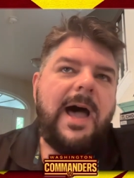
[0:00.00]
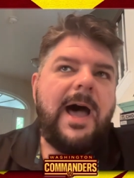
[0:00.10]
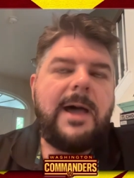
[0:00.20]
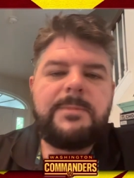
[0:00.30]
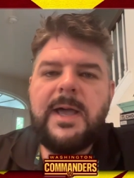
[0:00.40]

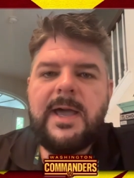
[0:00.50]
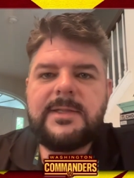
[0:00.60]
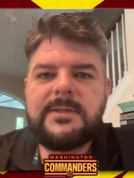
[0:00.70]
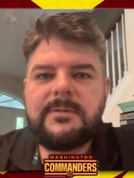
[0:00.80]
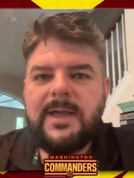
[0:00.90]
i'm
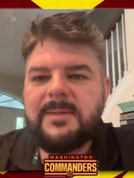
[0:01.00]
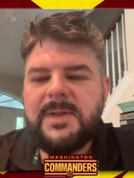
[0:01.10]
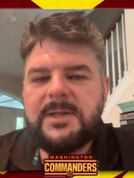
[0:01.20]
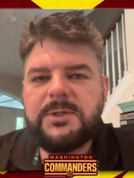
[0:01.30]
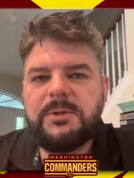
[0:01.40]
not I'm
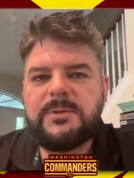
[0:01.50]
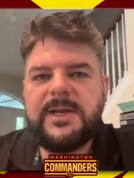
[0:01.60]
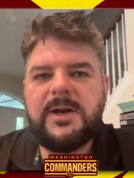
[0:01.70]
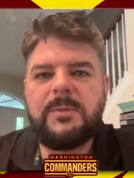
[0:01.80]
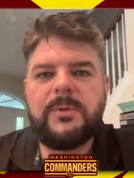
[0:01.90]
not too
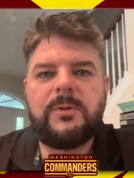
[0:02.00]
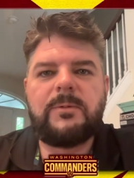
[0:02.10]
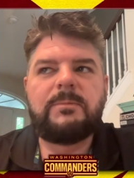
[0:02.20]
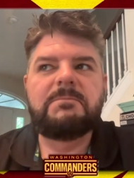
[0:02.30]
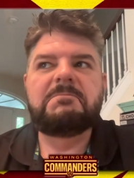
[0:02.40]

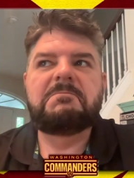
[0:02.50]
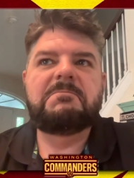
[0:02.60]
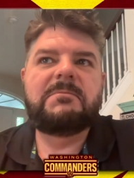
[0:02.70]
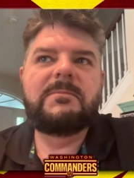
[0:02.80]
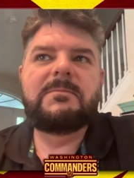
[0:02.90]
terrible,
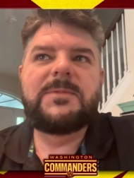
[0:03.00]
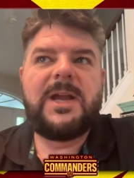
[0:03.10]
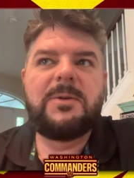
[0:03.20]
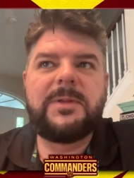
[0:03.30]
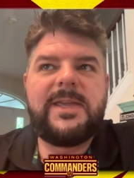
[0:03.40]

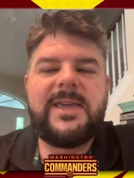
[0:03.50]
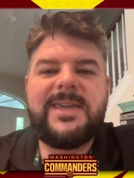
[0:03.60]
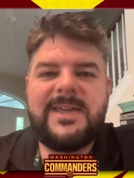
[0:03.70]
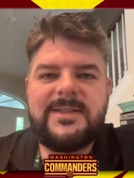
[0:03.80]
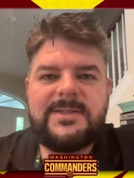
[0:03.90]
terribly
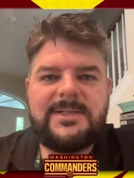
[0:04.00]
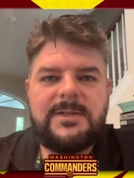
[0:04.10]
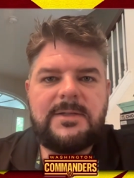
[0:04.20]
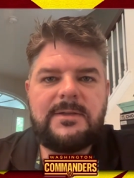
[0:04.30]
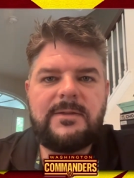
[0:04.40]
against
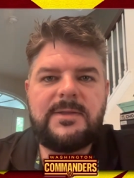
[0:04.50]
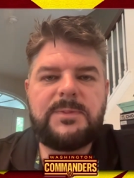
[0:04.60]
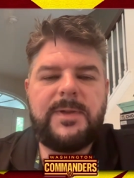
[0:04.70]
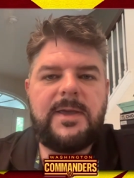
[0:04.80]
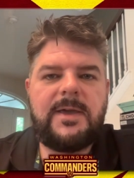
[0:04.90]
this
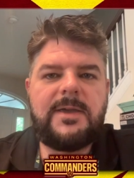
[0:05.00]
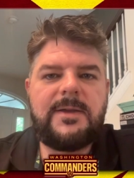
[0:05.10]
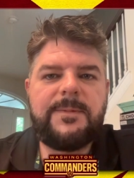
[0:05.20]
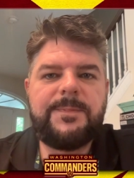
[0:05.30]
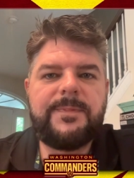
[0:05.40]
pick.
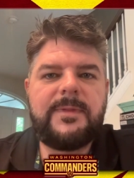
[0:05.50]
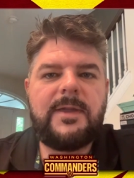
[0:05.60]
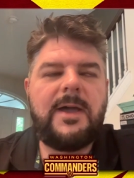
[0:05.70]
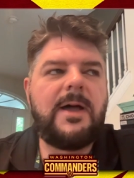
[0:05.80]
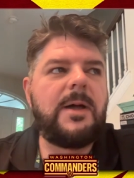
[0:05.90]

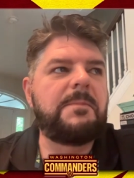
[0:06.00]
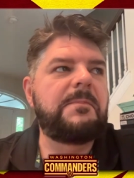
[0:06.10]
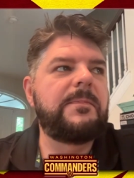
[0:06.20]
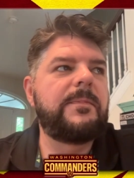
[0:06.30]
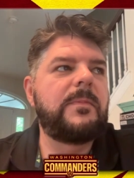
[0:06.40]

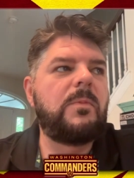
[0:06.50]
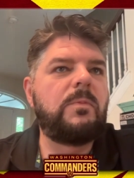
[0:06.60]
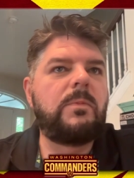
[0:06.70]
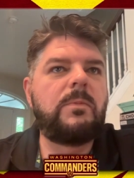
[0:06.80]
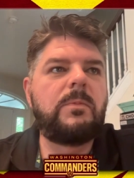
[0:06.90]
Um,
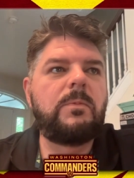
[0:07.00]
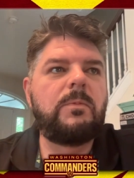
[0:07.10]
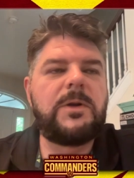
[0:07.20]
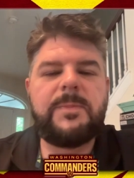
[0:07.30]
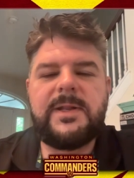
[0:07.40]

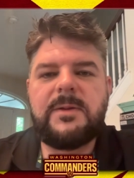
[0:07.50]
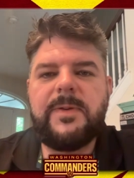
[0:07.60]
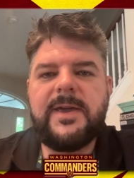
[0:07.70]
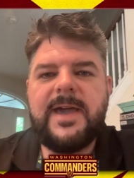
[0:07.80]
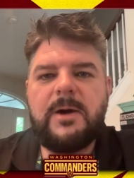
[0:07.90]
would have been a
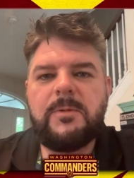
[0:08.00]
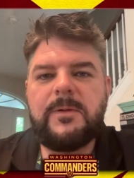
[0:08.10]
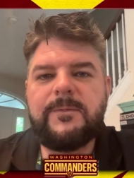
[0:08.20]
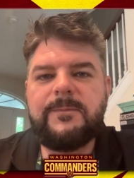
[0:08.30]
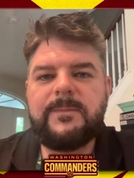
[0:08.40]
pick I would
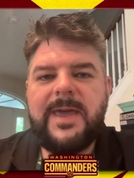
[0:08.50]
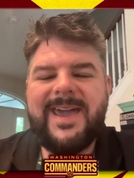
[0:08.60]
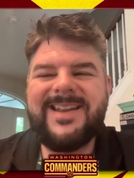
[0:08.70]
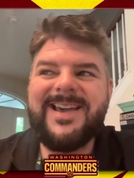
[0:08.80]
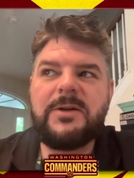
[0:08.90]
have
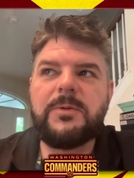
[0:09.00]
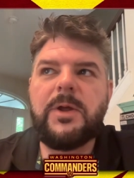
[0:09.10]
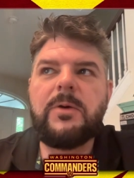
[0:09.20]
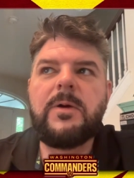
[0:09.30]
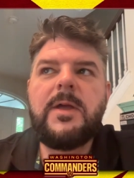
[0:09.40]
had. I don't
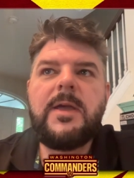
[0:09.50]
know,